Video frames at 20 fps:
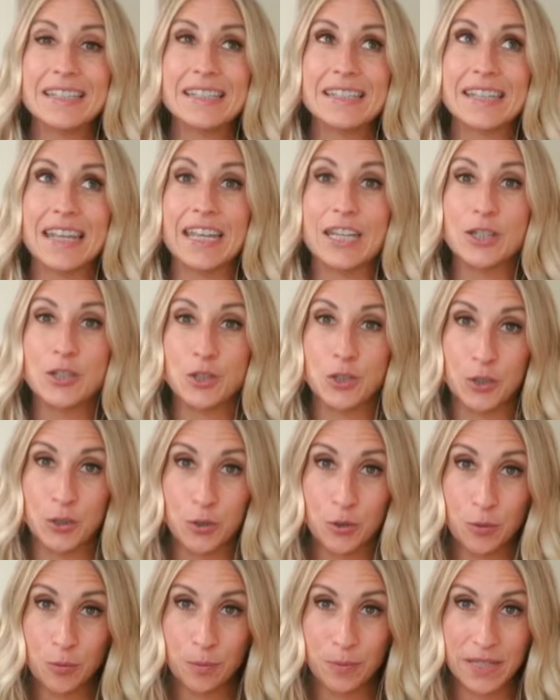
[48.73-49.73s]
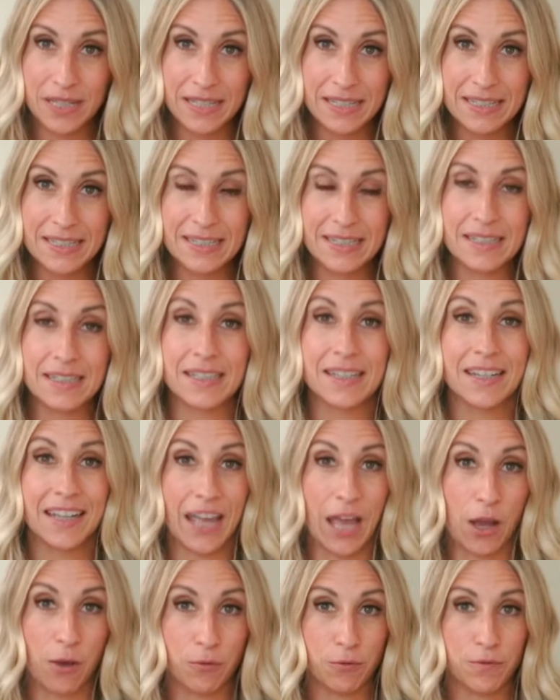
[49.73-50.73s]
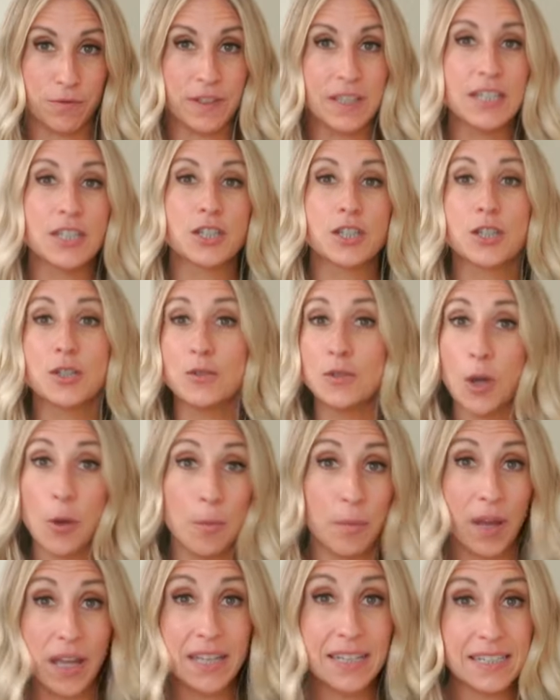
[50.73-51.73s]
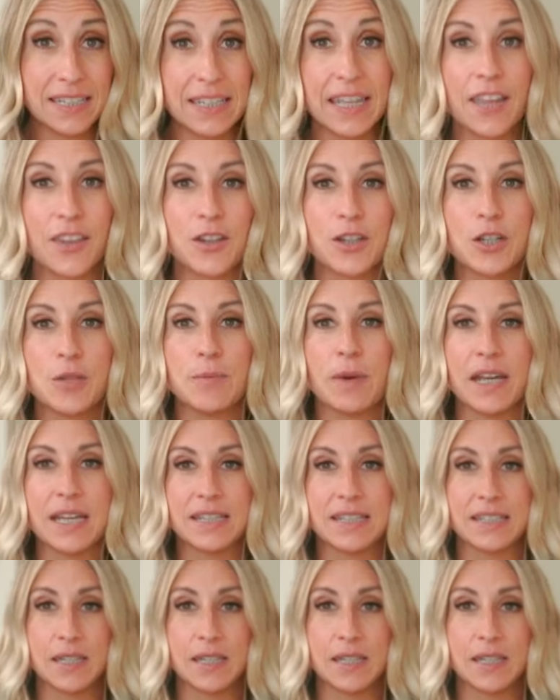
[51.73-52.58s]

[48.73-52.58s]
is a two-piece outfit. So you don't buy it together, you buy it